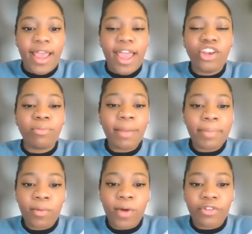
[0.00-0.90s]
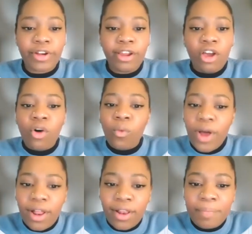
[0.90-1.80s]
And you might be wondering,
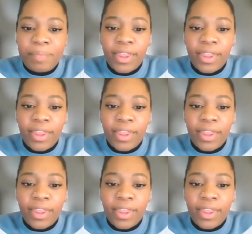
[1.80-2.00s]
well,